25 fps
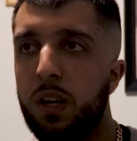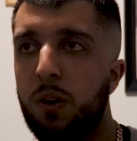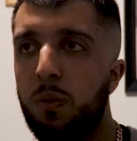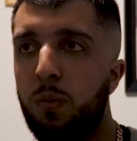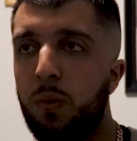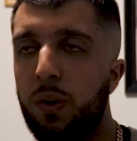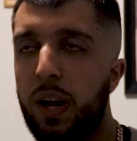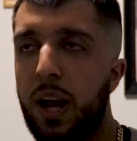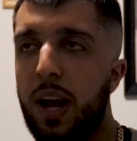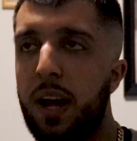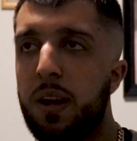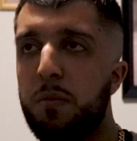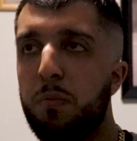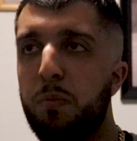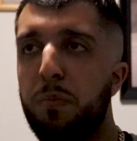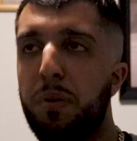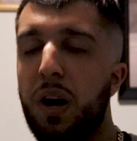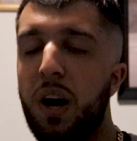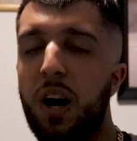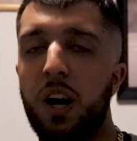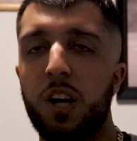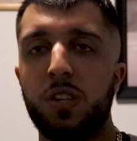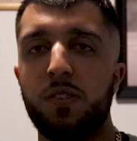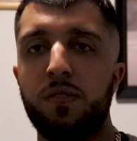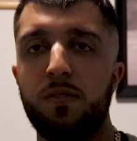when I
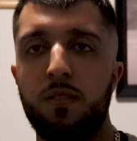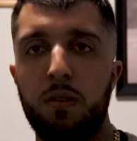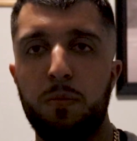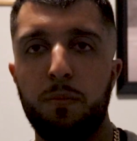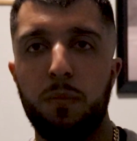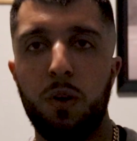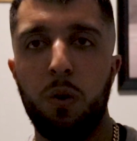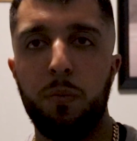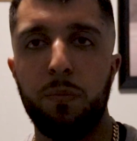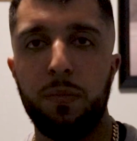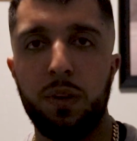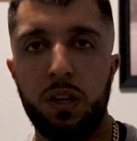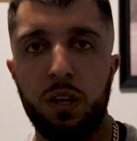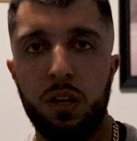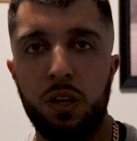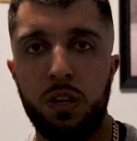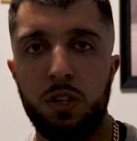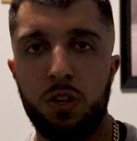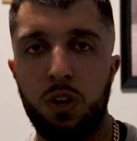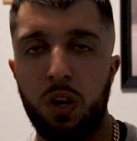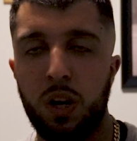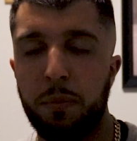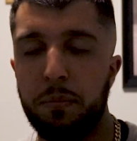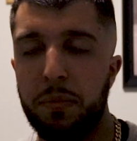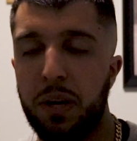pause for a moment
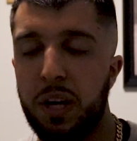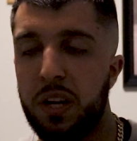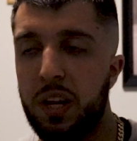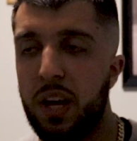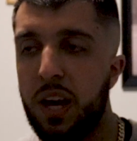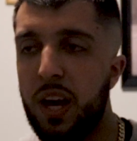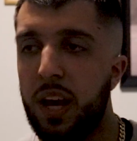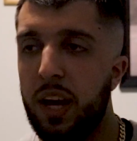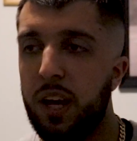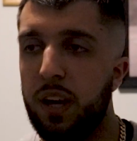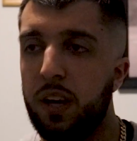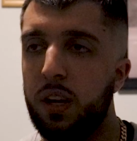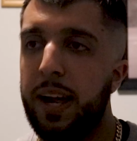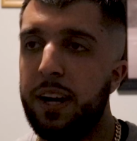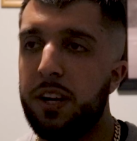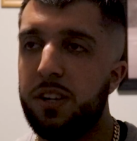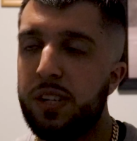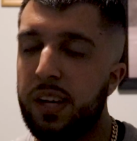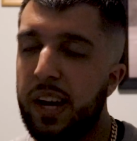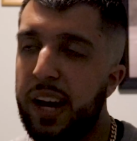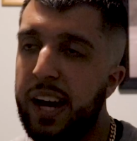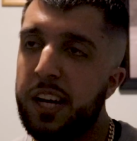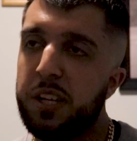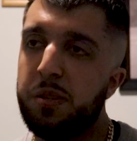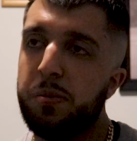during my day, I just
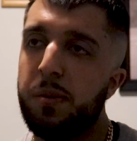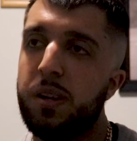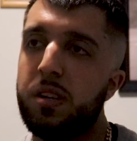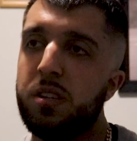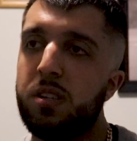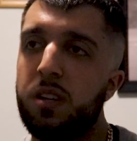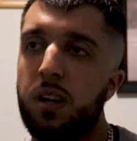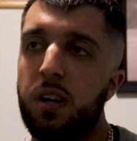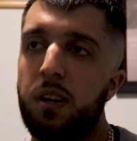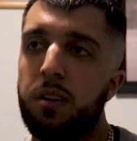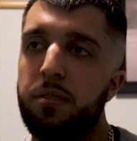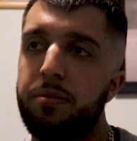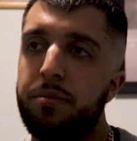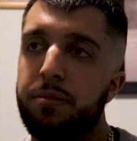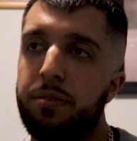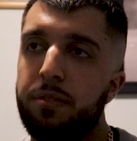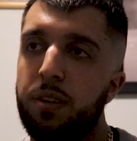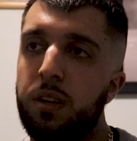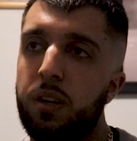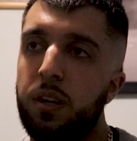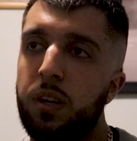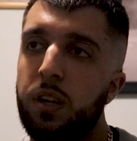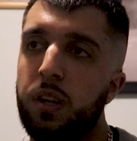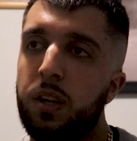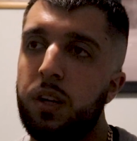ask myself,
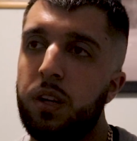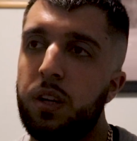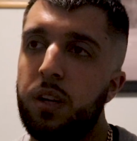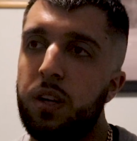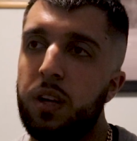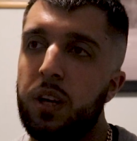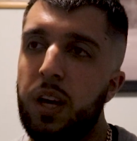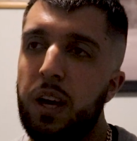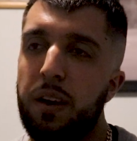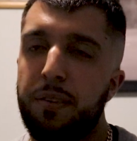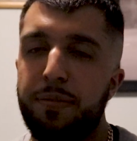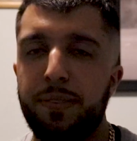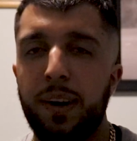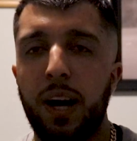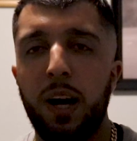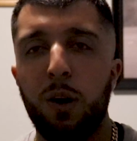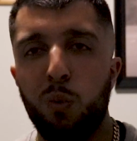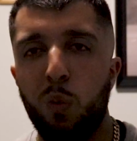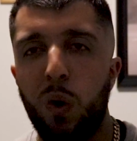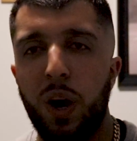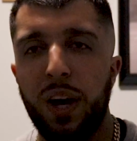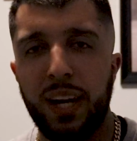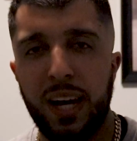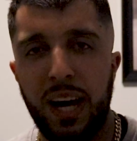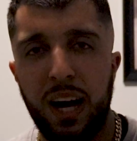if I
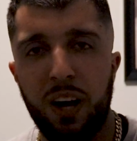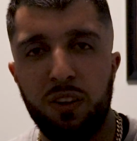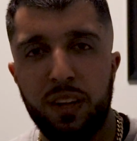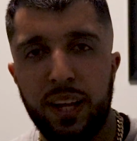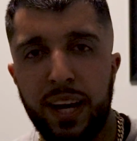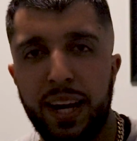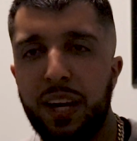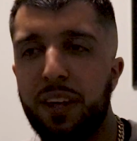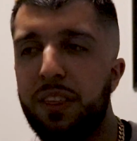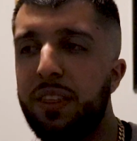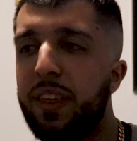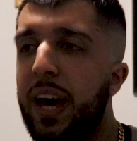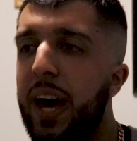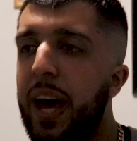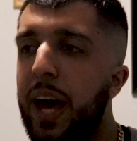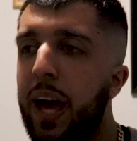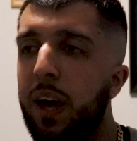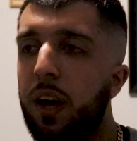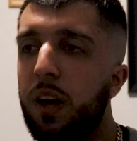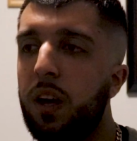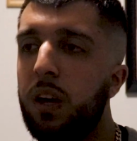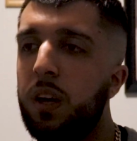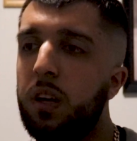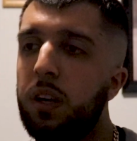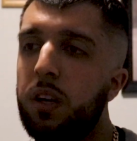went out like
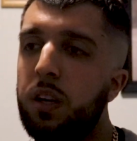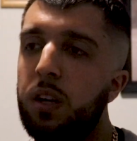that,